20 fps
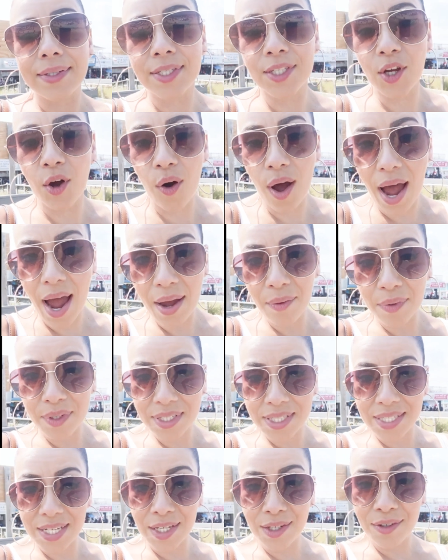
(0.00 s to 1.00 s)
so I will
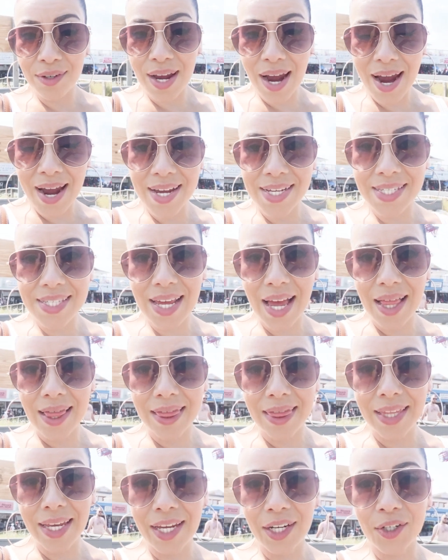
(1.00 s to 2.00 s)
see you guys
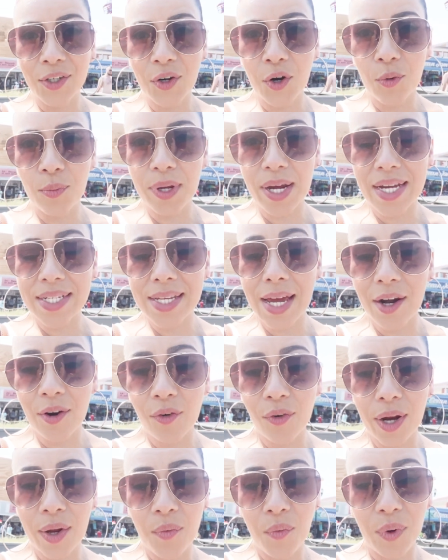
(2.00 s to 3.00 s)
later. Hope you guys had a
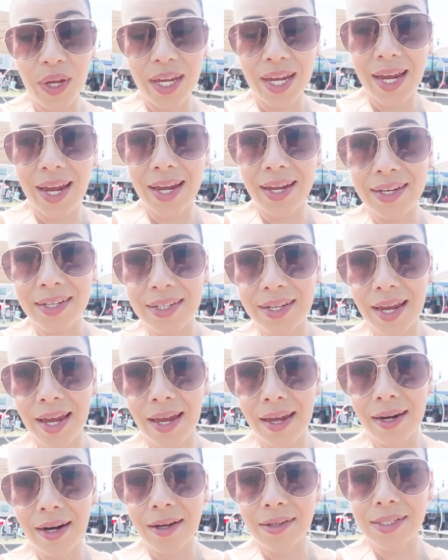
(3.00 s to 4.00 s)
great weekend,
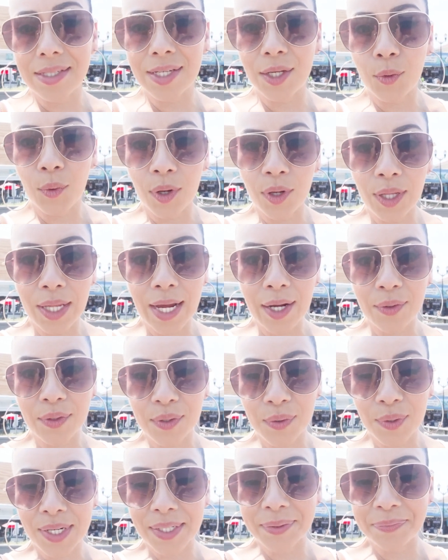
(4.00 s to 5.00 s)
and I'll see you on the next
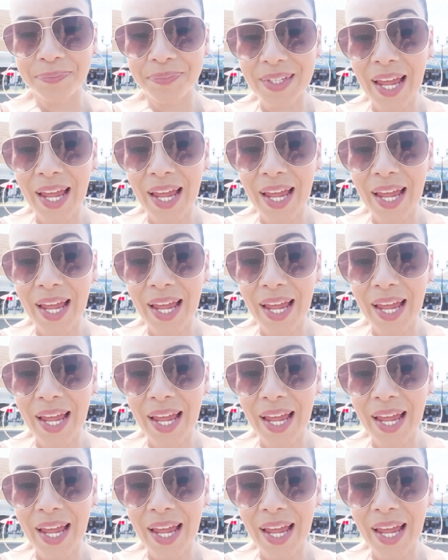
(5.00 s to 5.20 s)
one.